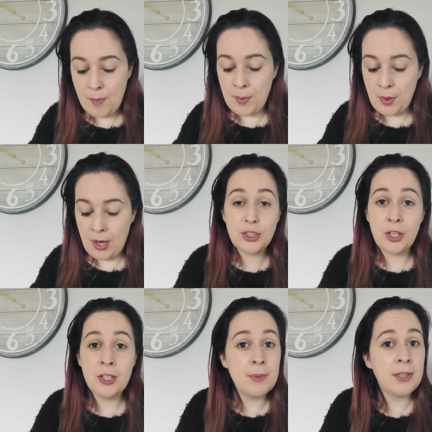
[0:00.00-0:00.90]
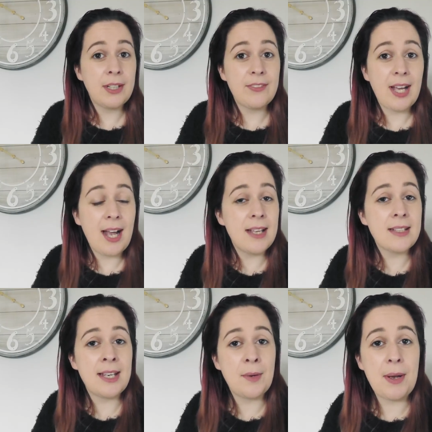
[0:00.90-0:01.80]
But Shauna McGreevy
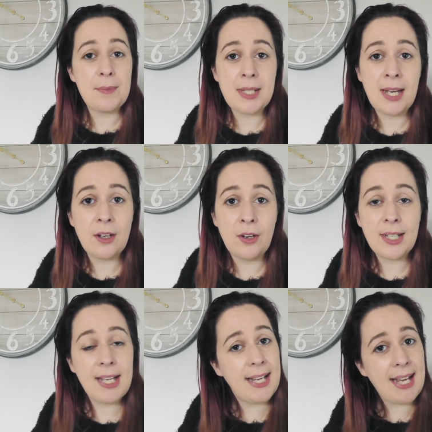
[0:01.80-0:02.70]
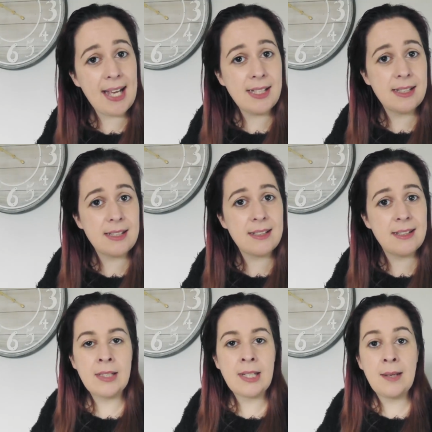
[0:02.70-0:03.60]
has a website called Cakeheads,
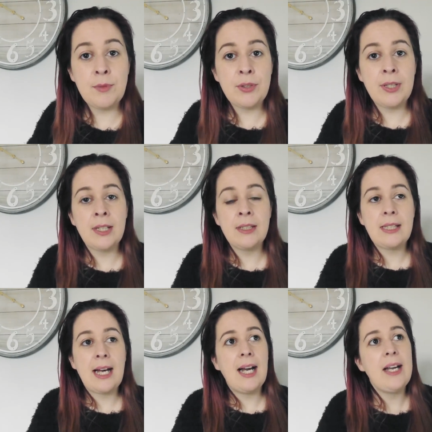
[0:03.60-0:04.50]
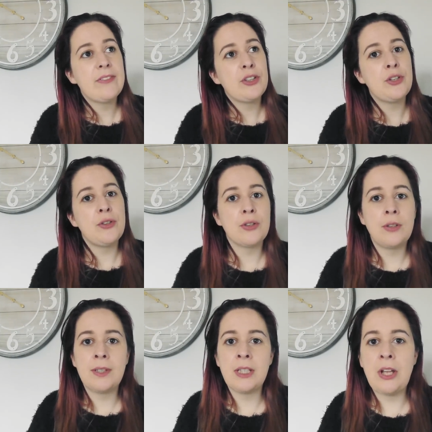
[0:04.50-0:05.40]
and I'm doing a live
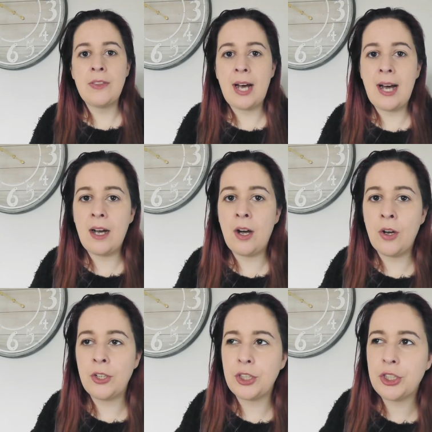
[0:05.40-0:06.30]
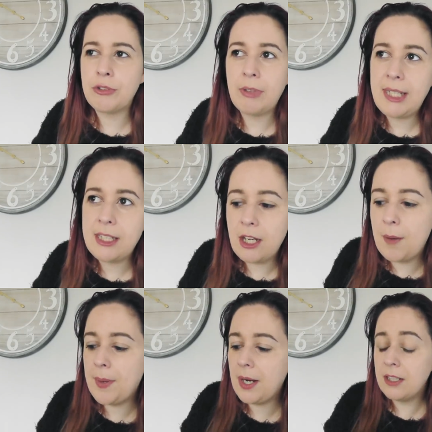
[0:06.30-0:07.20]
tutorial on that on a tree
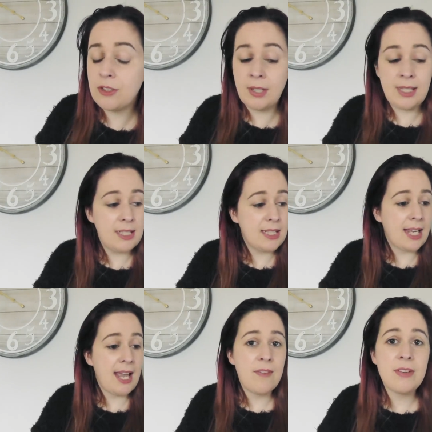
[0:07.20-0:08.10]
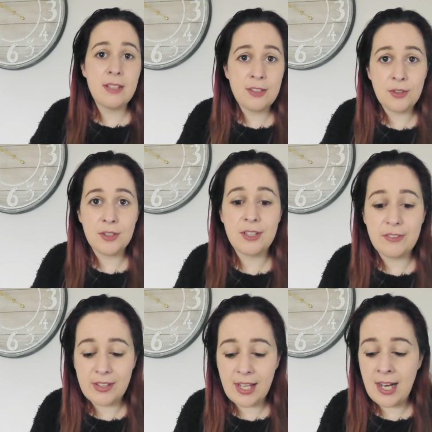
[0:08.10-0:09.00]
topper. So I need to get everything sorted
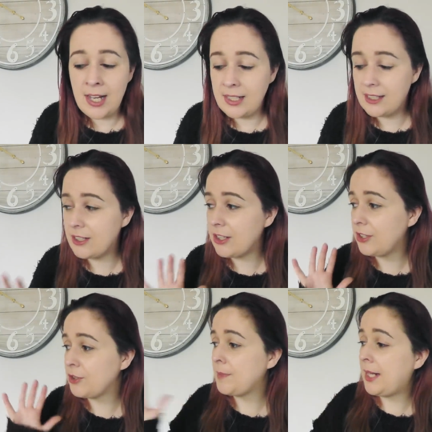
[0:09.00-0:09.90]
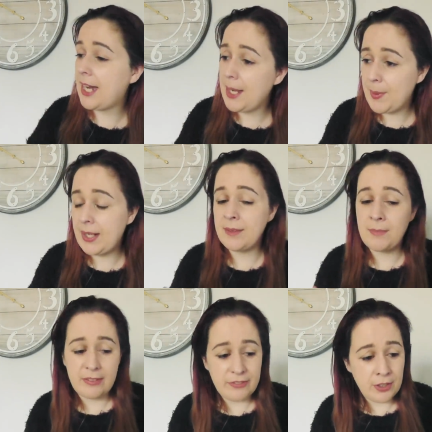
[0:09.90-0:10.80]
for that. I need to charge up my iPad and
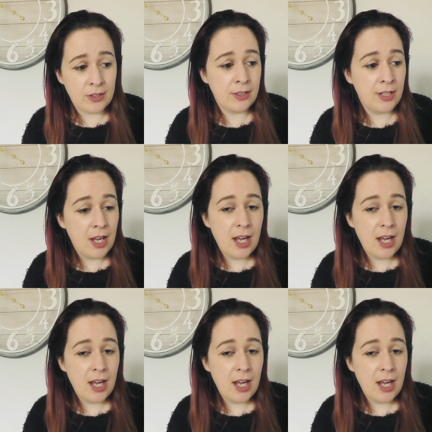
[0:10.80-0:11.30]
my phone